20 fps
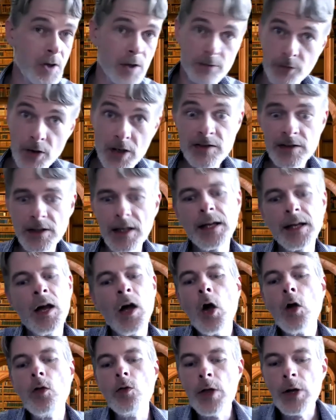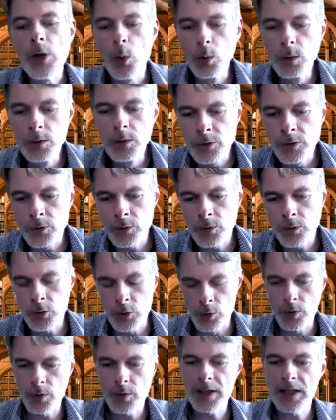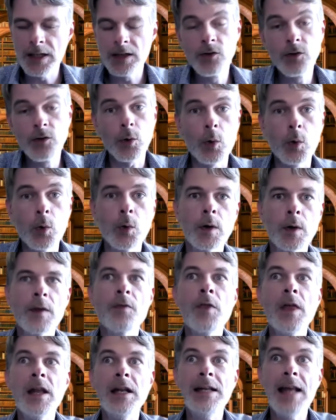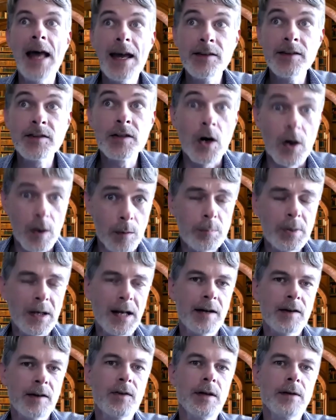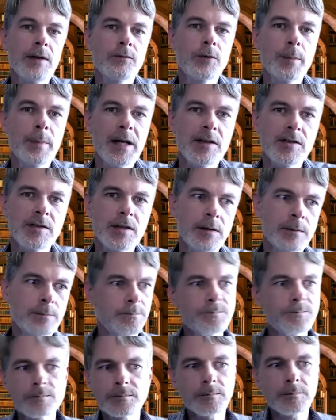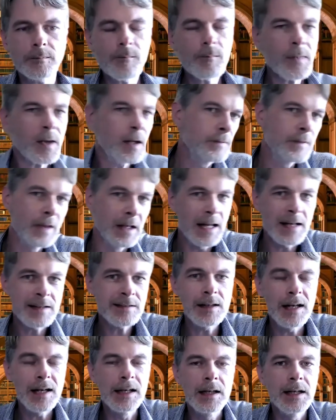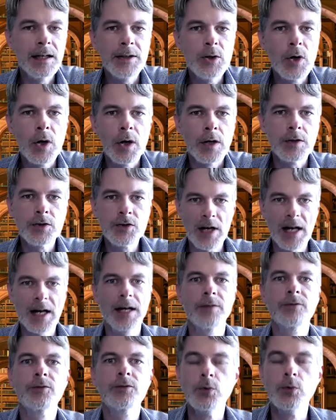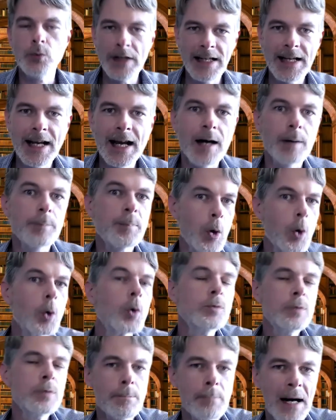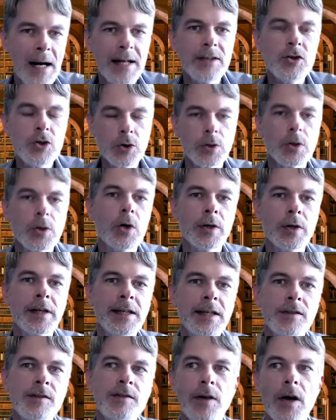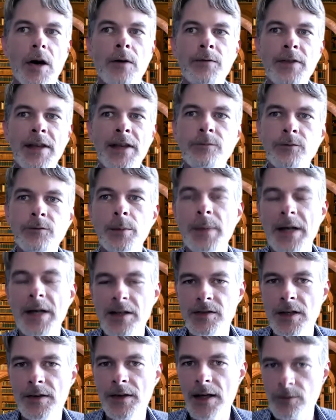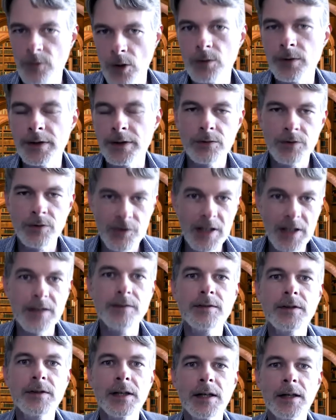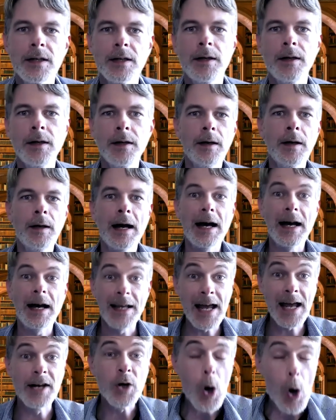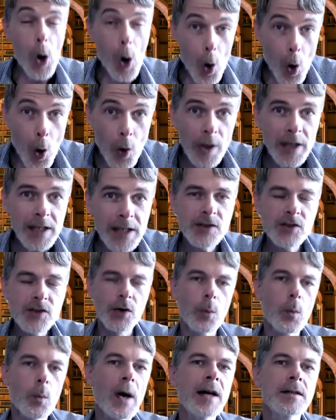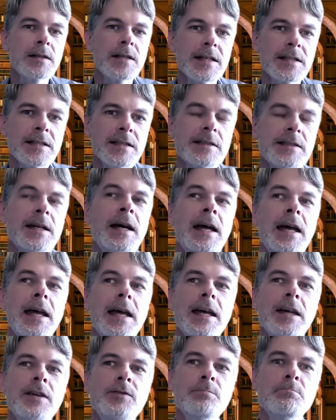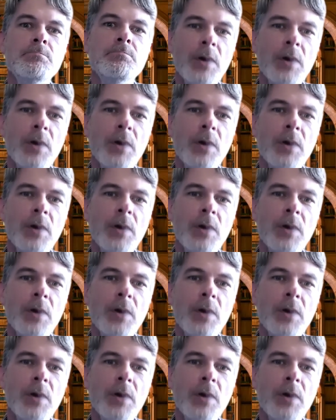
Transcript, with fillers: Conversely, the older your audience or the less complex the information, the less likely you are to have to recap or remind your audience of the information they've already received. Again, audience awareness is